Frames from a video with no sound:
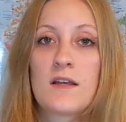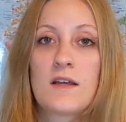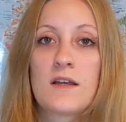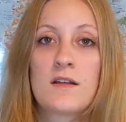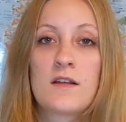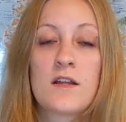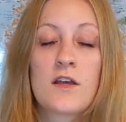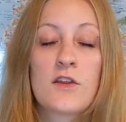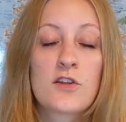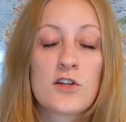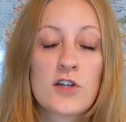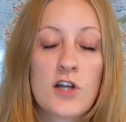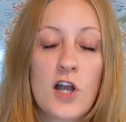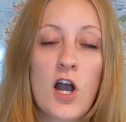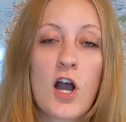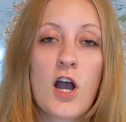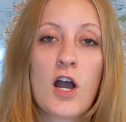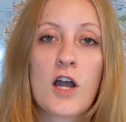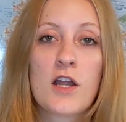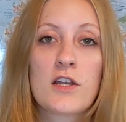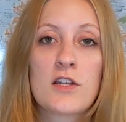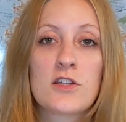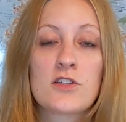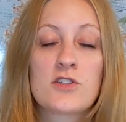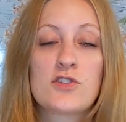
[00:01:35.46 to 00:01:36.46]
Another
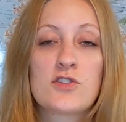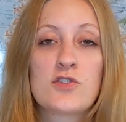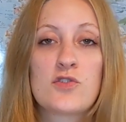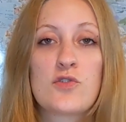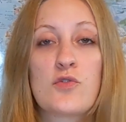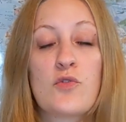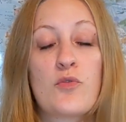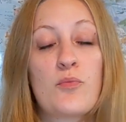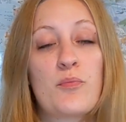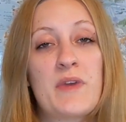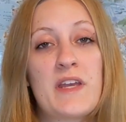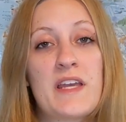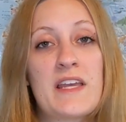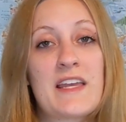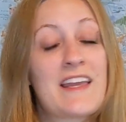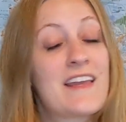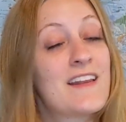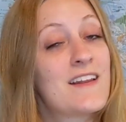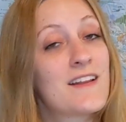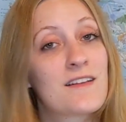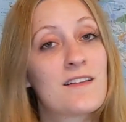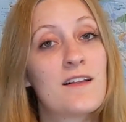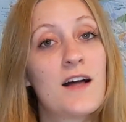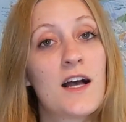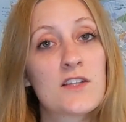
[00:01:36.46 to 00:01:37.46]
con to being in
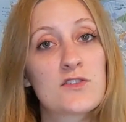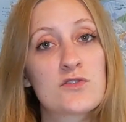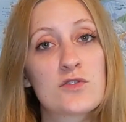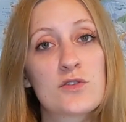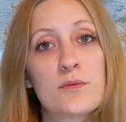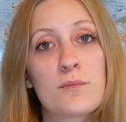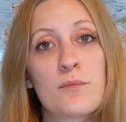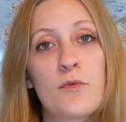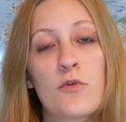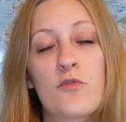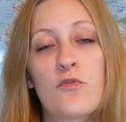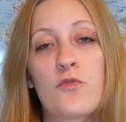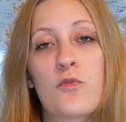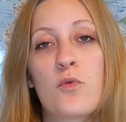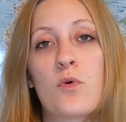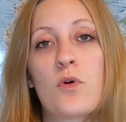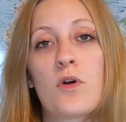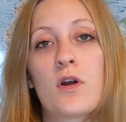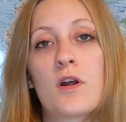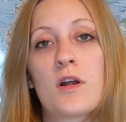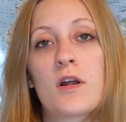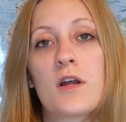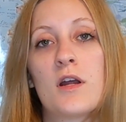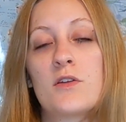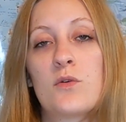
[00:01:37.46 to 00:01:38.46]
a classroom for